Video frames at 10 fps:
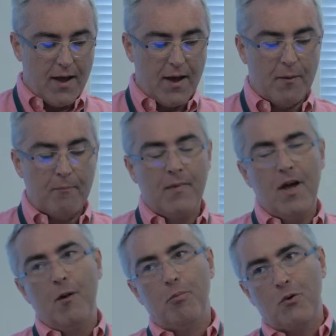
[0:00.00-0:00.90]

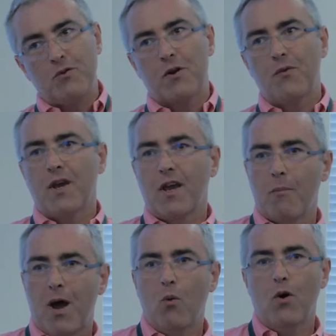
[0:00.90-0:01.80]
But also thinking
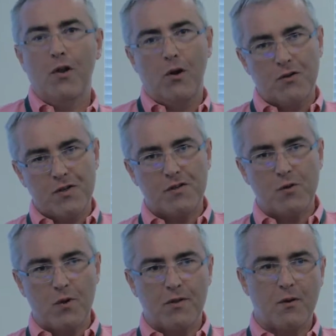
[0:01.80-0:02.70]
about what are the losses
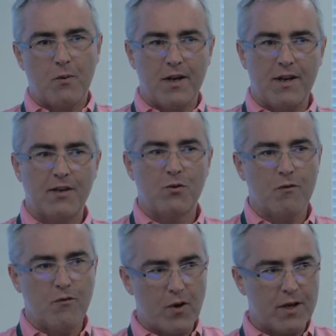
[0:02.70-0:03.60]
that we need to
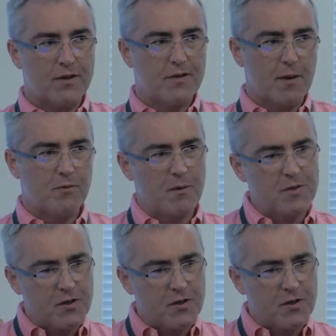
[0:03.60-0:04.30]
avoid at the same time.